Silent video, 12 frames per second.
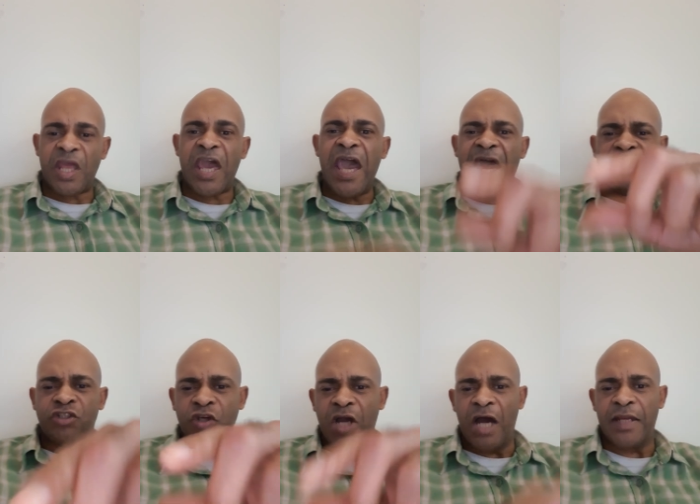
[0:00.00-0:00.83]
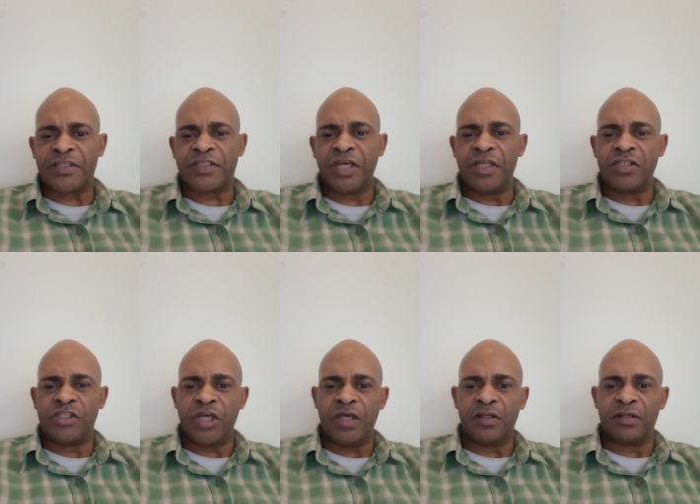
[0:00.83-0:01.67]
And you got to sit
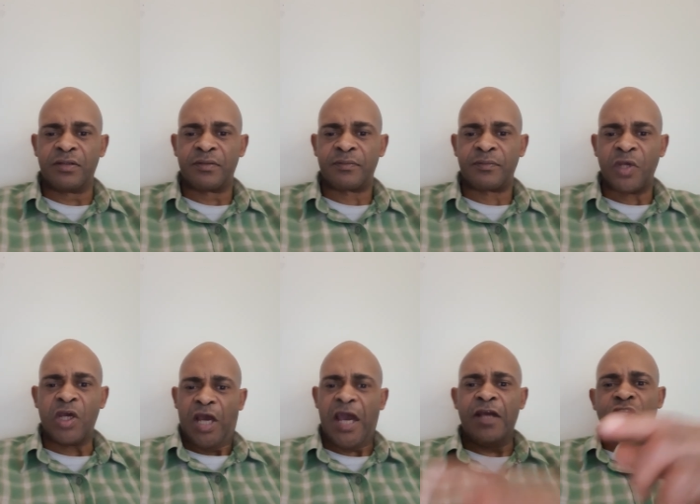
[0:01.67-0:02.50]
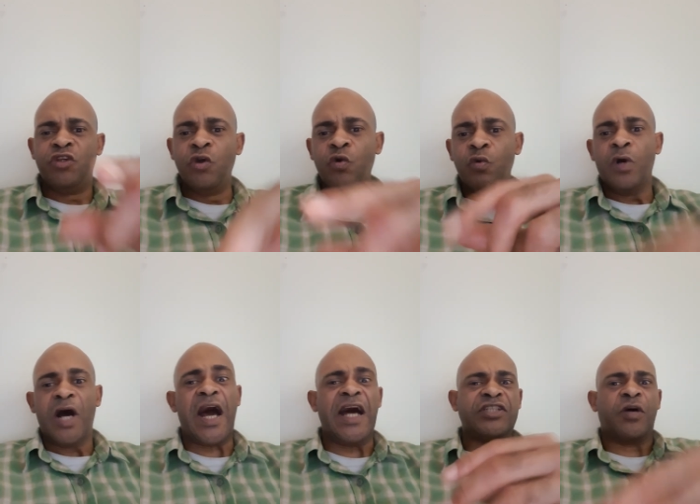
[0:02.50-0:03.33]
jail. And you,
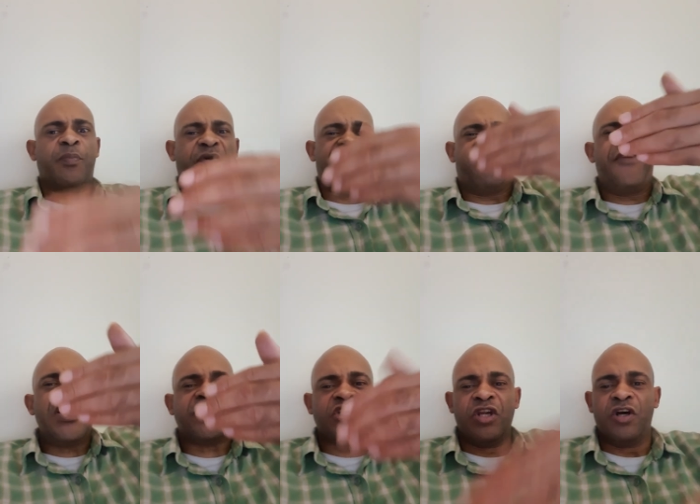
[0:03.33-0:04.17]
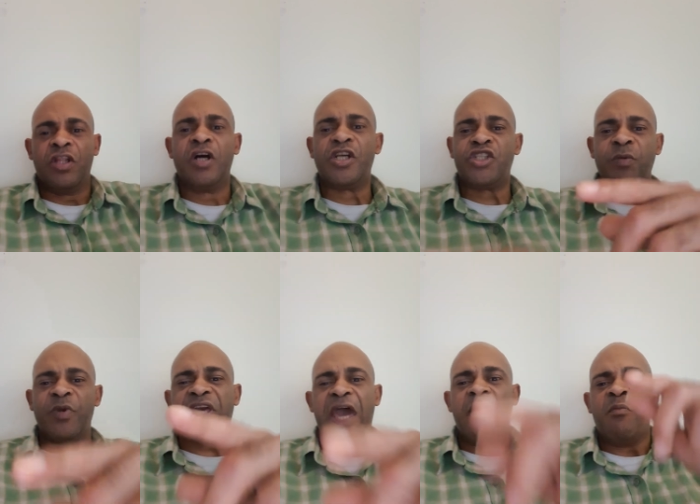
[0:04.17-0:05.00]
as a professional, should be
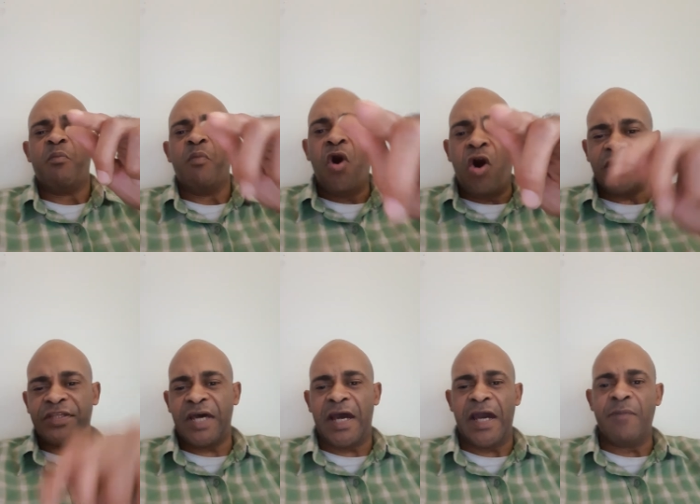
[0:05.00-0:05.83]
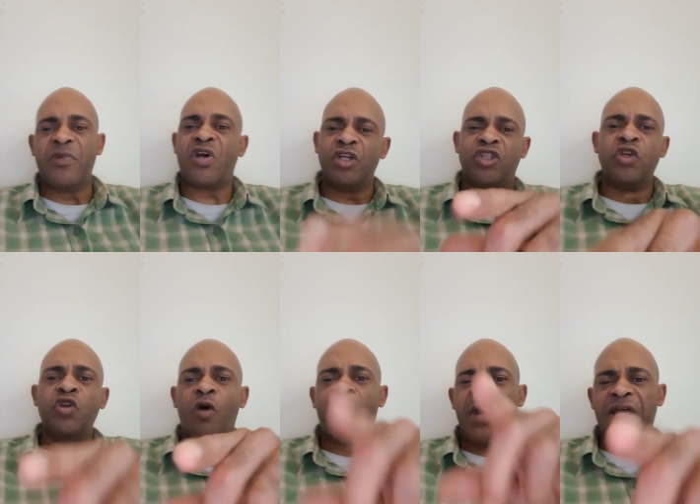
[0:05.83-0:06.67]
getting more time because you
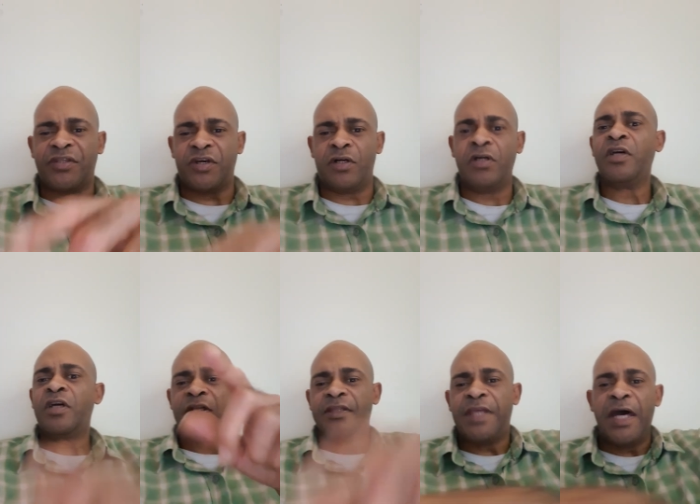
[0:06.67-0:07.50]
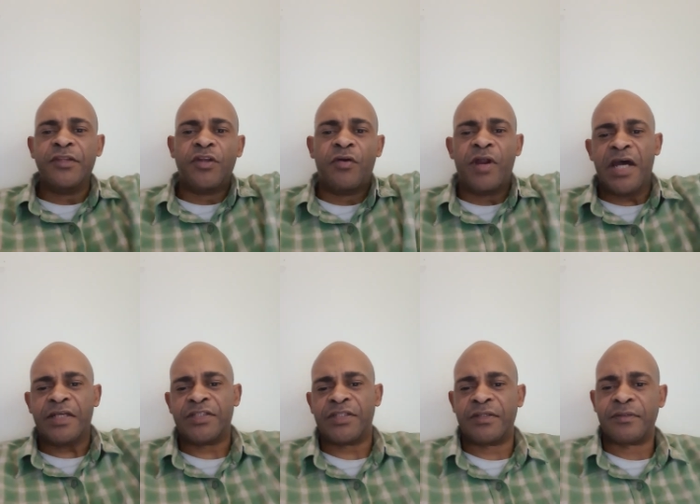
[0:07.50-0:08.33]
know better than the
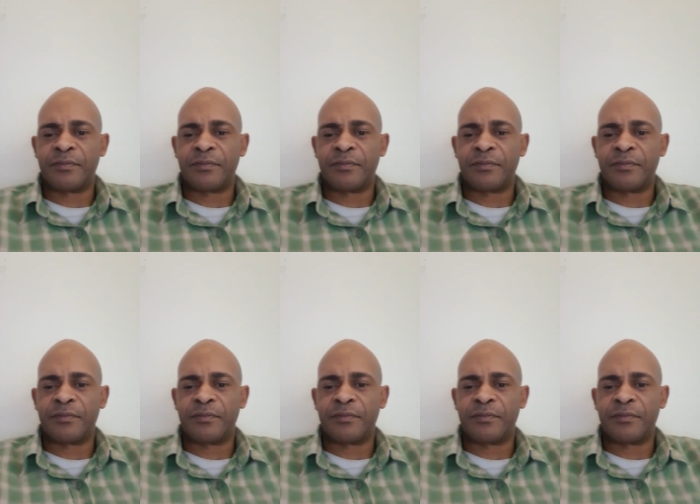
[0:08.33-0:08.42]
rest.